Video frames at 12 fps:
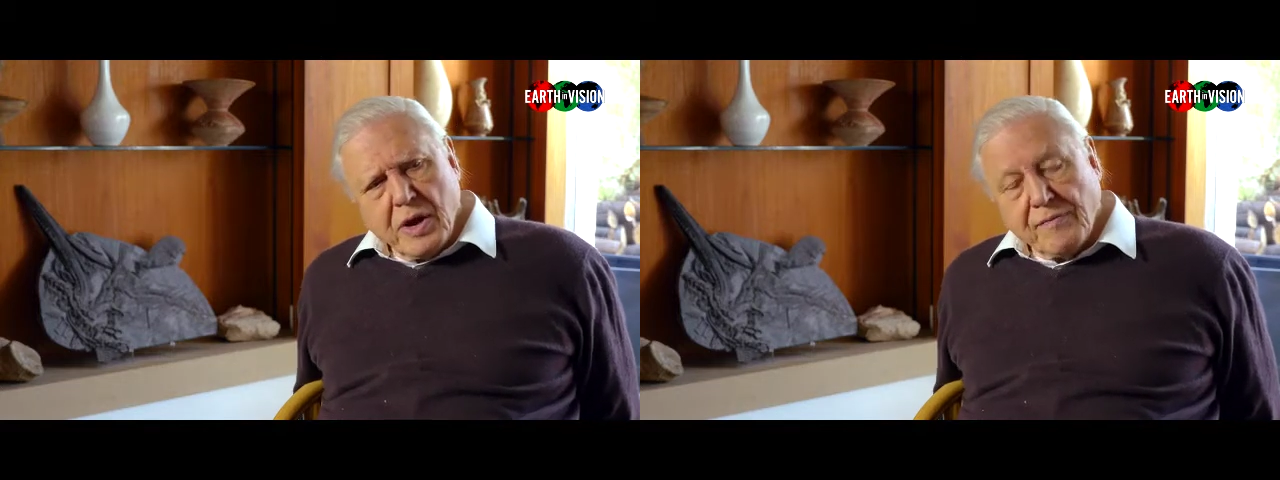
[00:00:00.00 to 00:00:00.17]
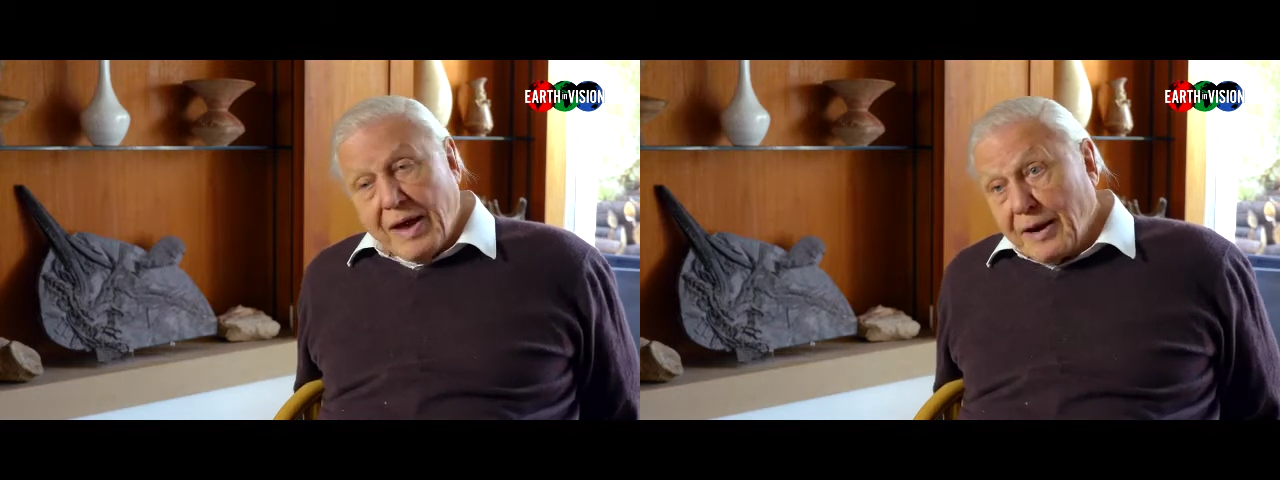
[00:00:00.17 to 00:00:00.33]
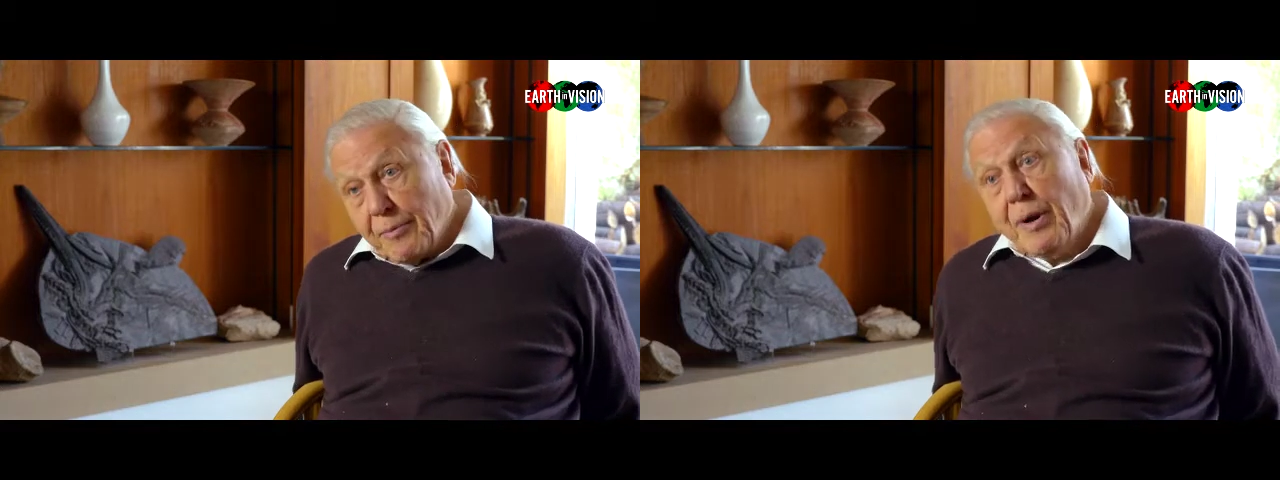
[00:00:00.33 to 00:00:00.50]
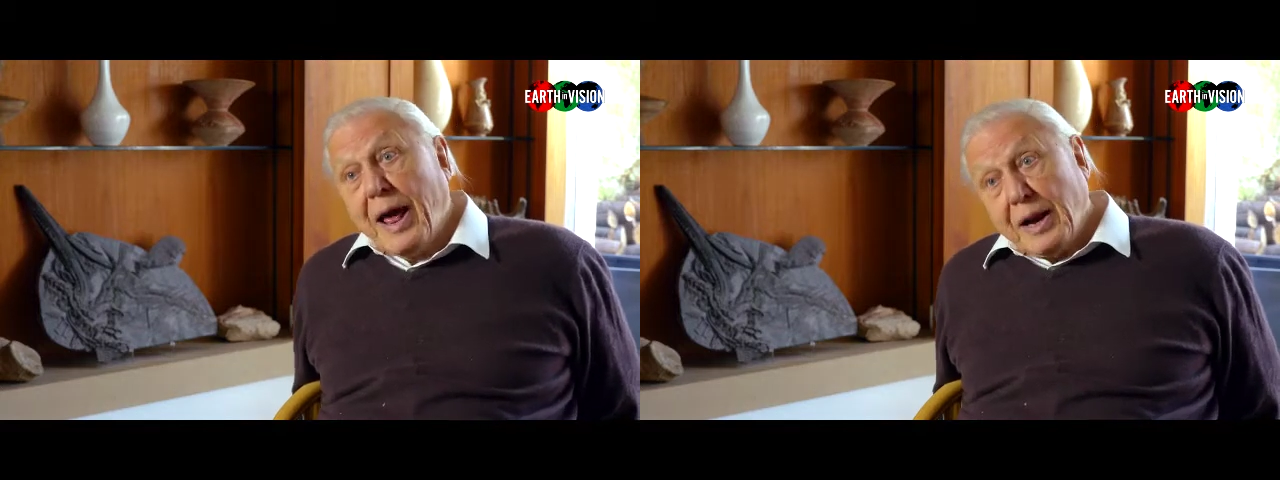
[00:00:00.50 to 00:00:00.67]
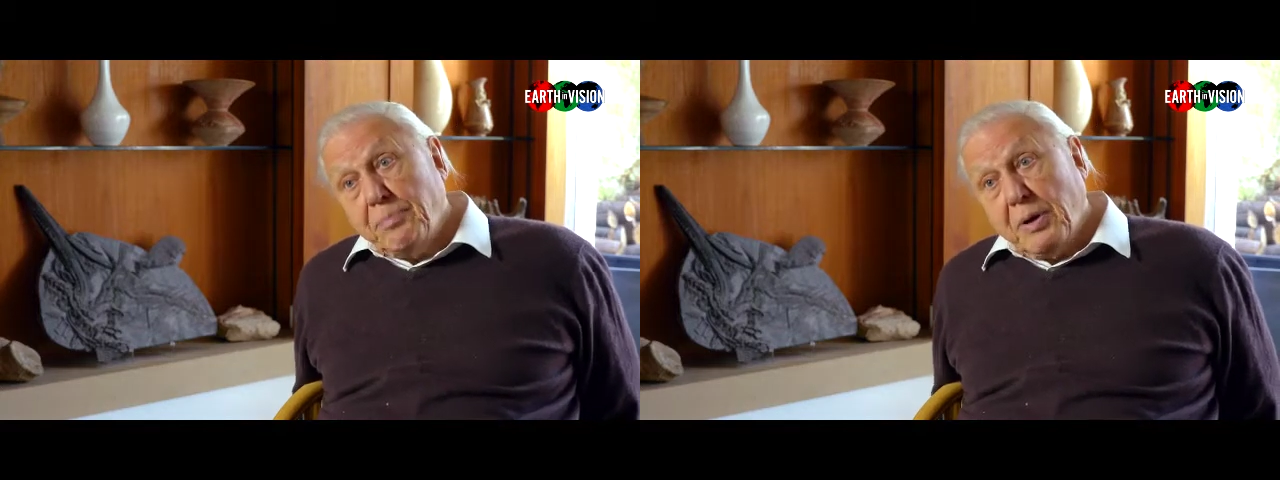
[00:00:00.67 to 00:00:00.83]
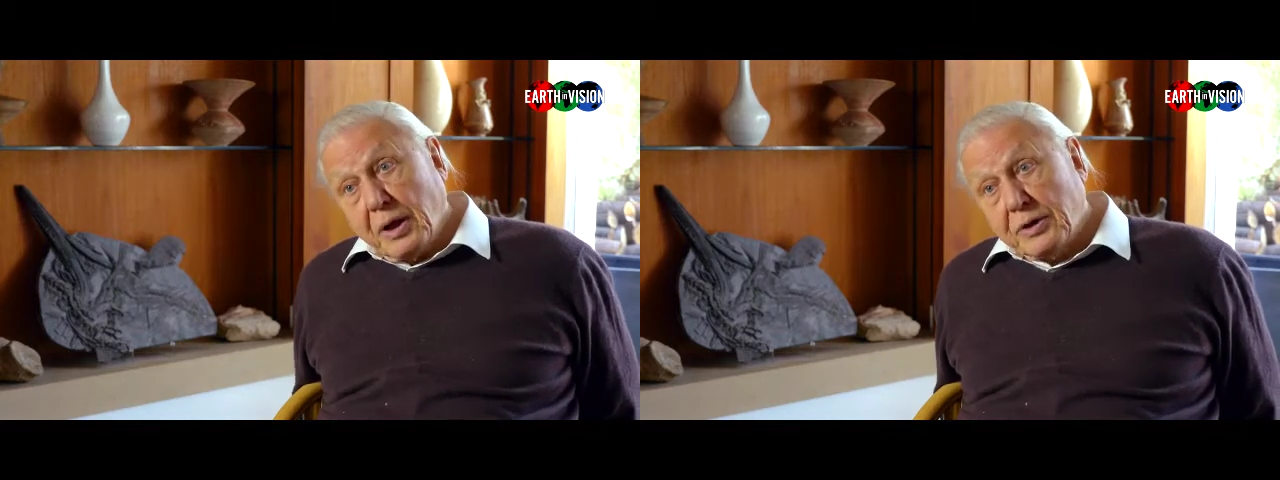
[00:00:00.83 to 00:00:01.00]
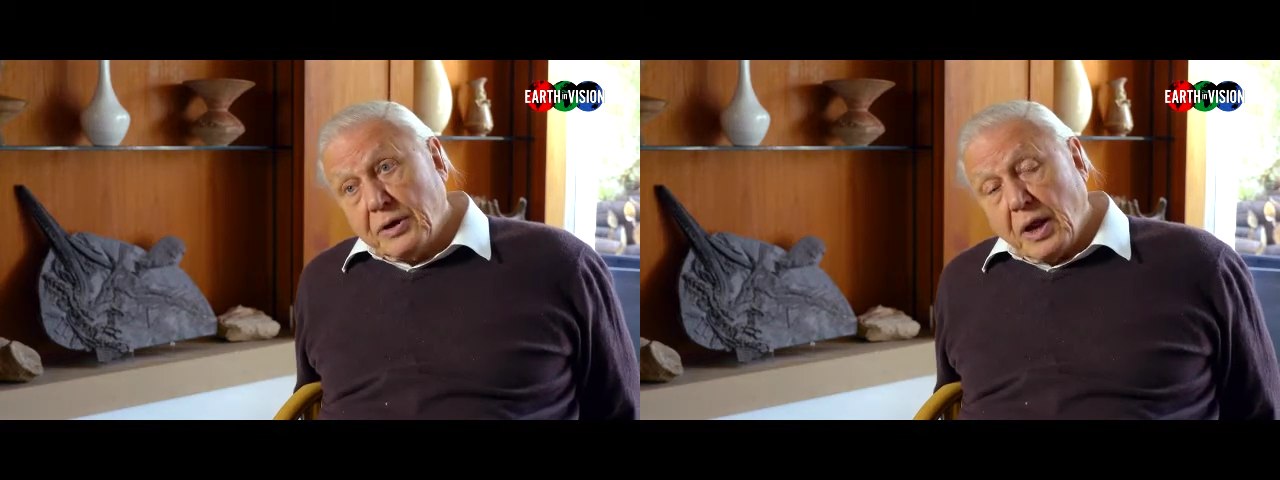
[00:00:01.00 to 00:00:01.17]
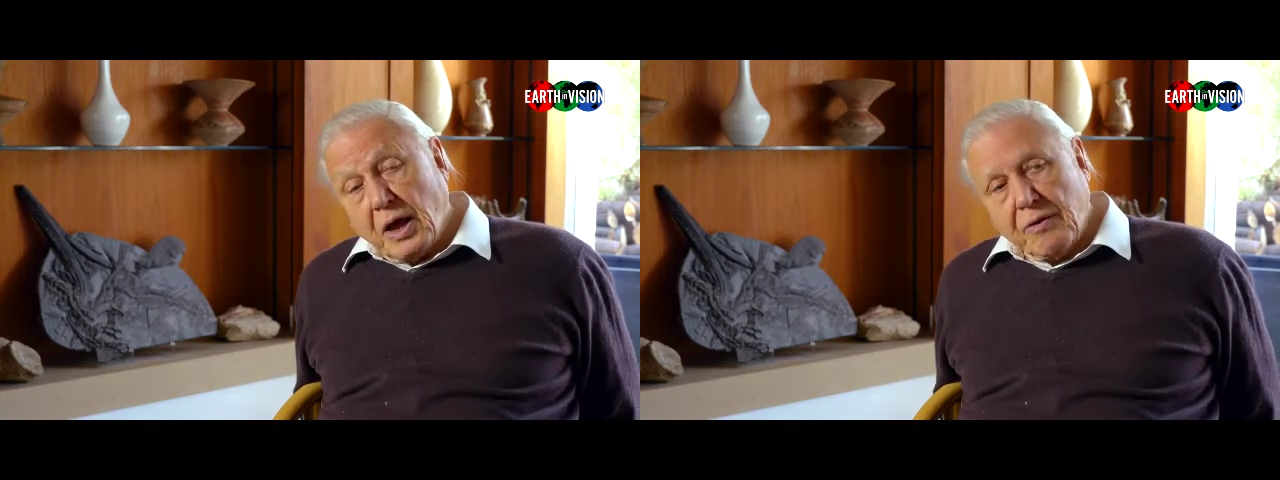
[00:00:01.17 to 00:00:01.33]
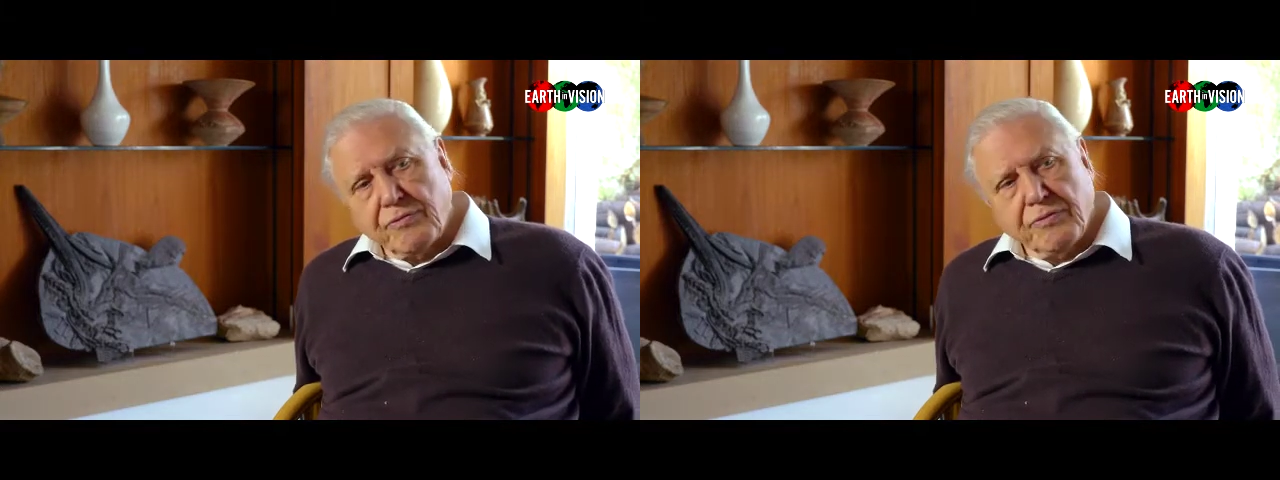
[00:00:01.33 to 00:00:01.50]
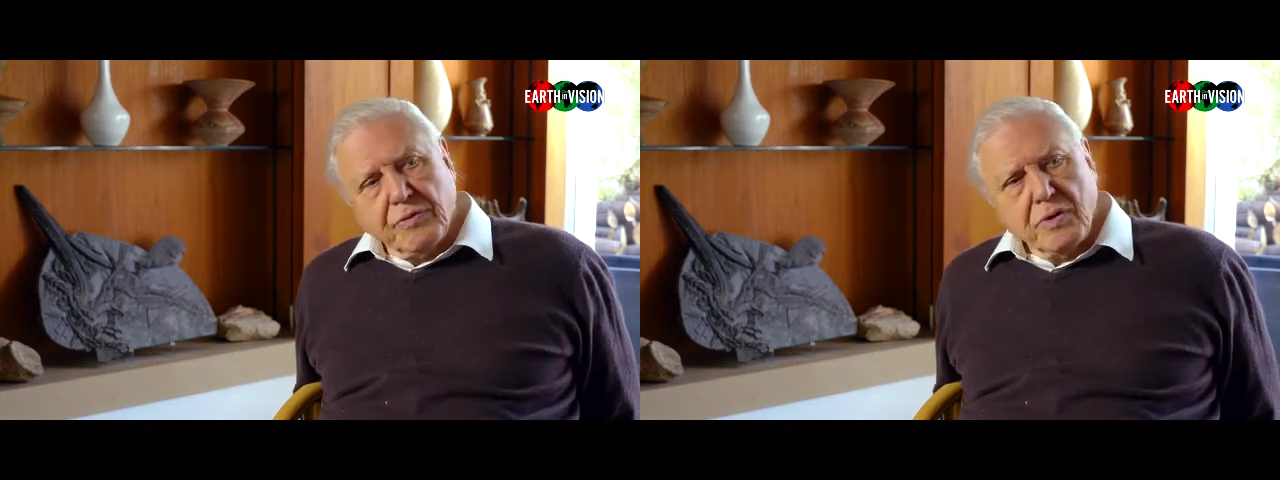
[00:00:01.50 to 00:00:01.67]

animal and plant life,